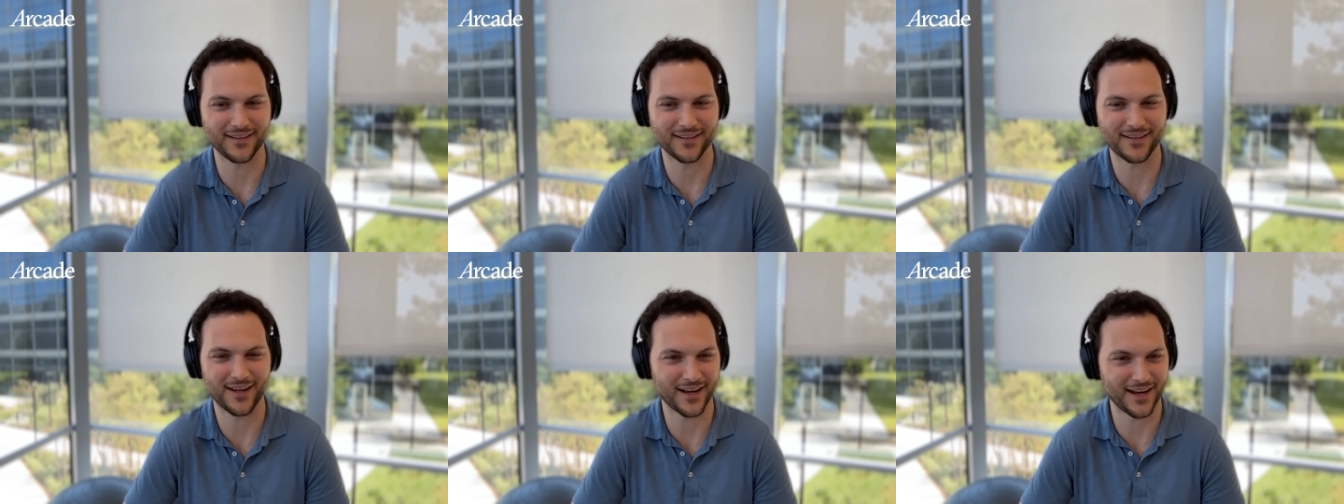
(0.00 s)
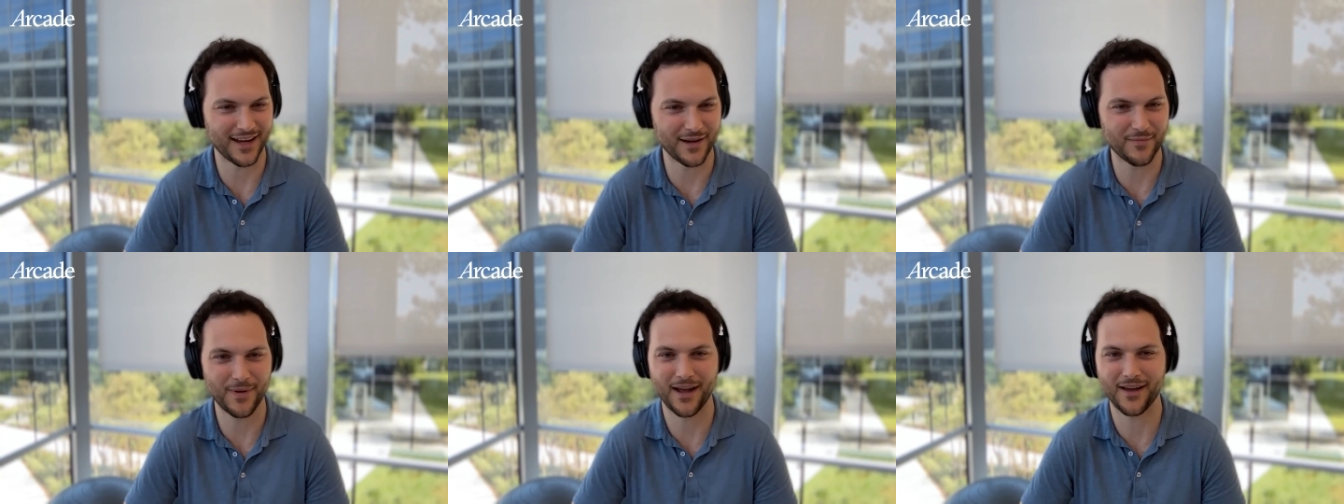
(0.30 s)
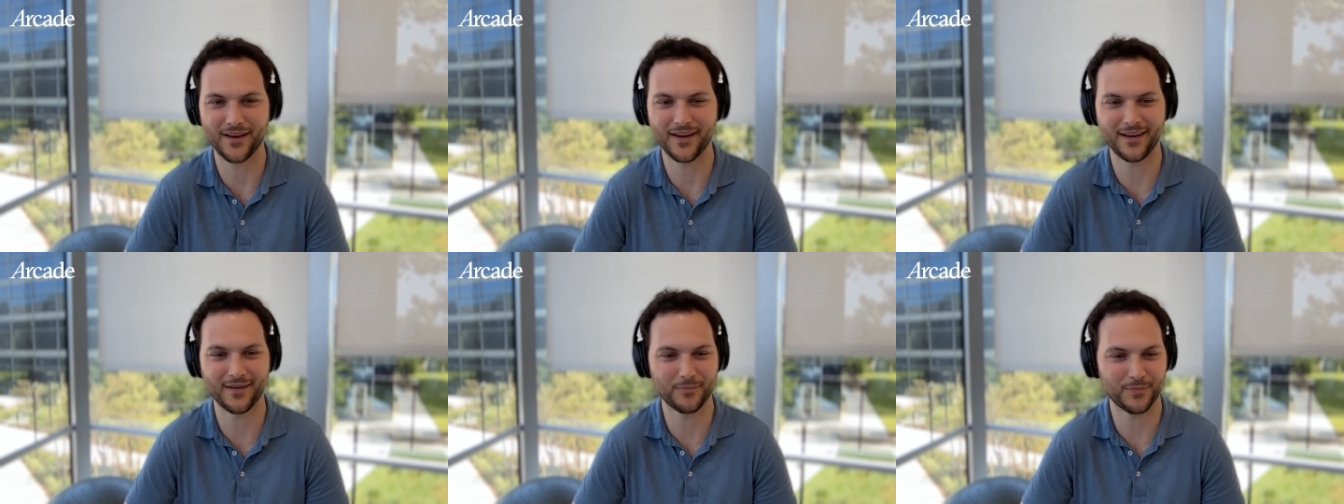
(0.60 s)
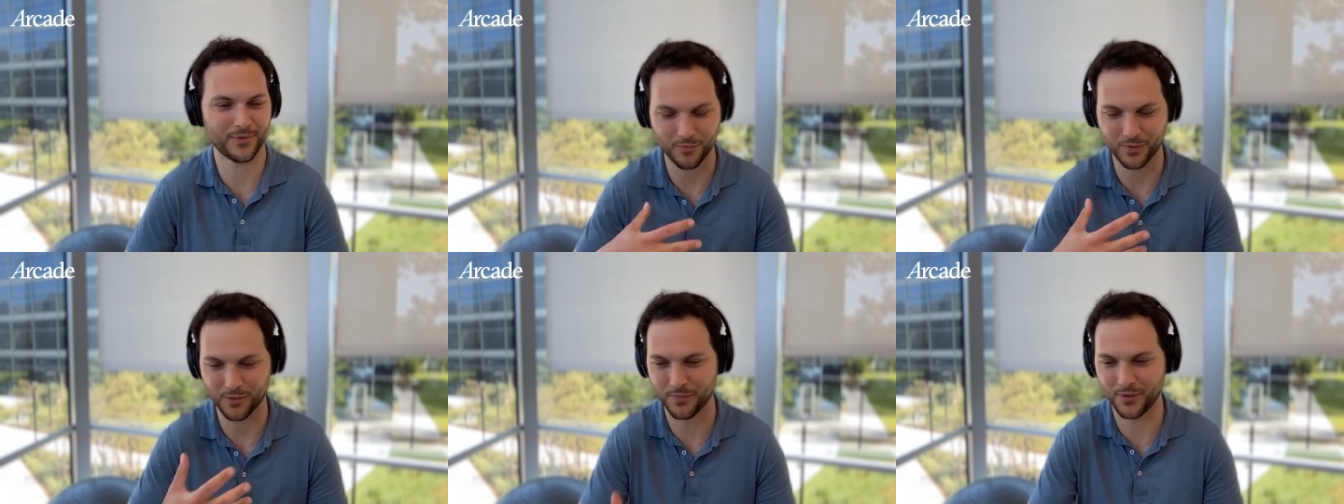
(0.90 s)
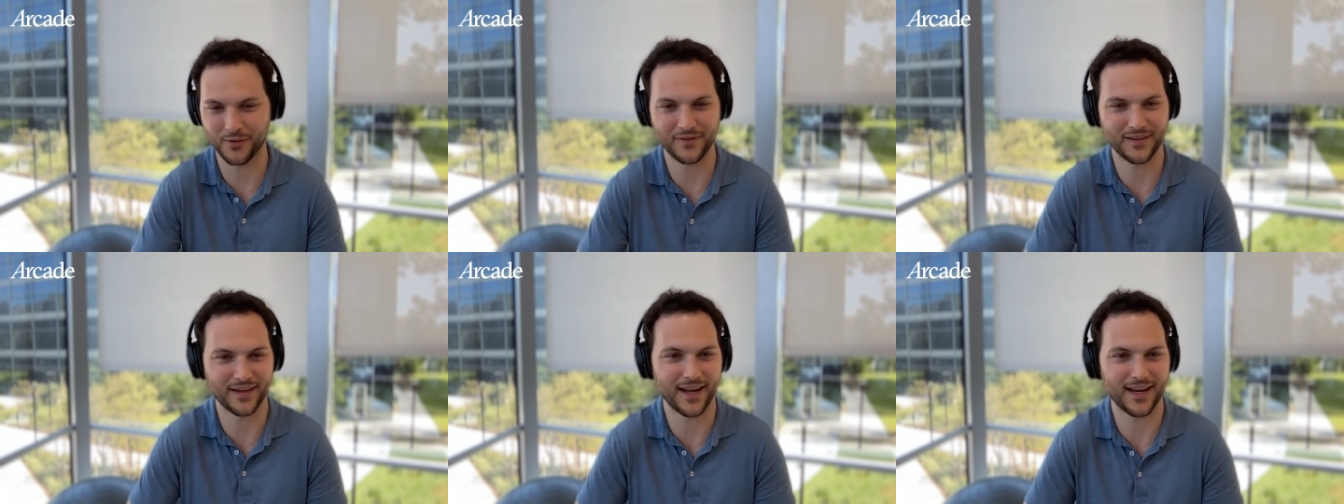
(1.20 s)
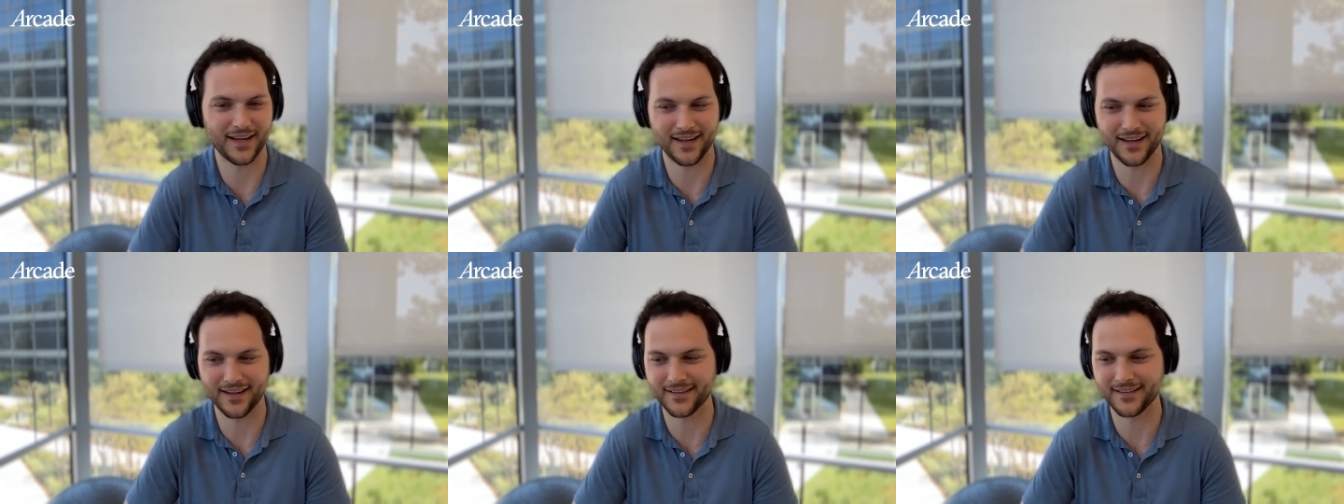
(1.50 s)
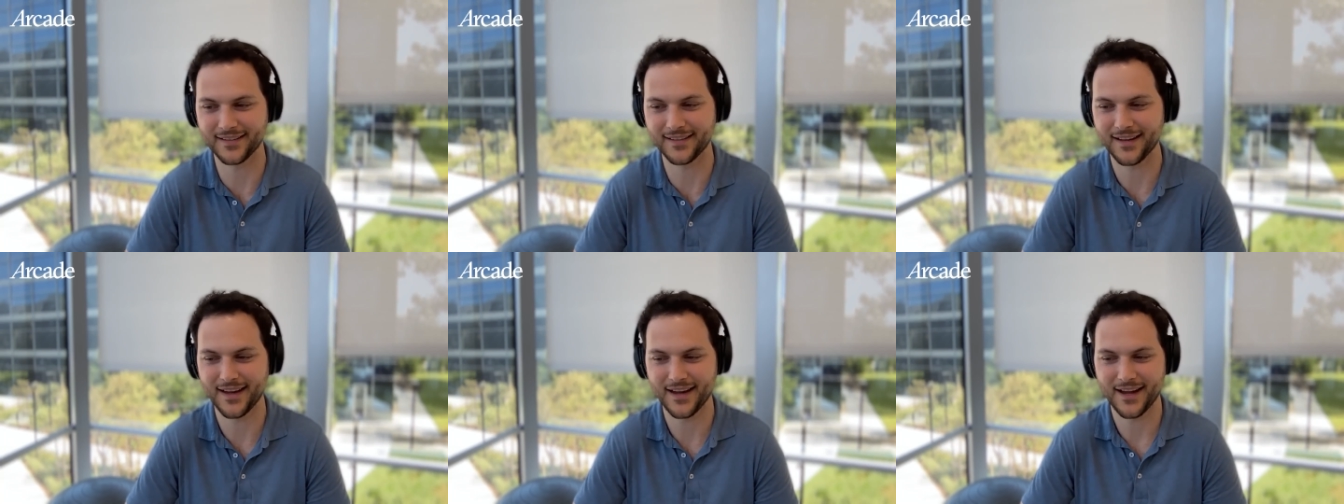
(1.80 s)
talking about it, proposing
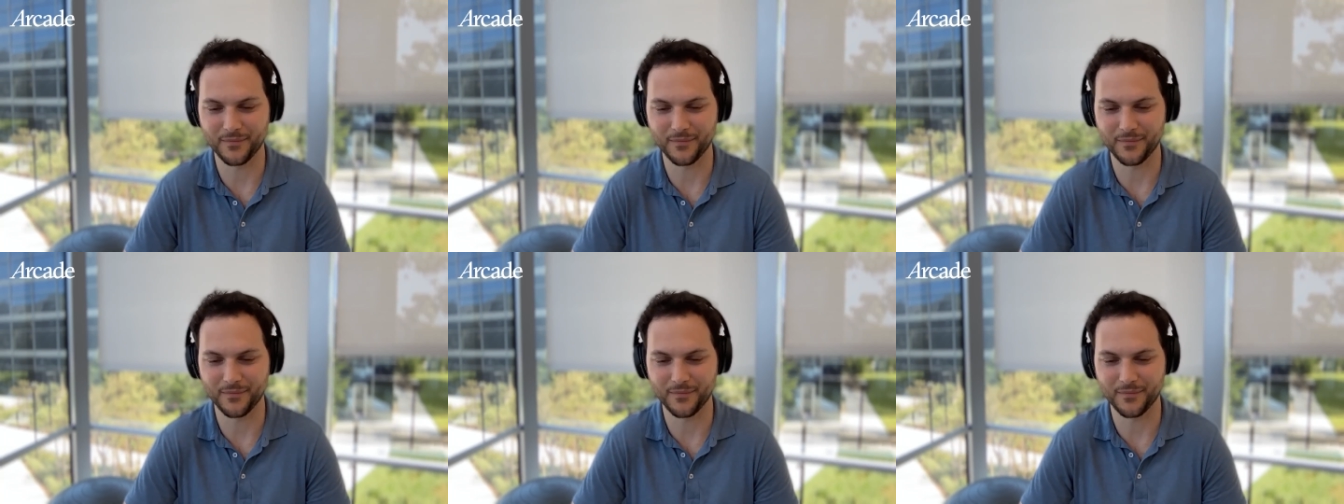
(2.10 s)
ideas.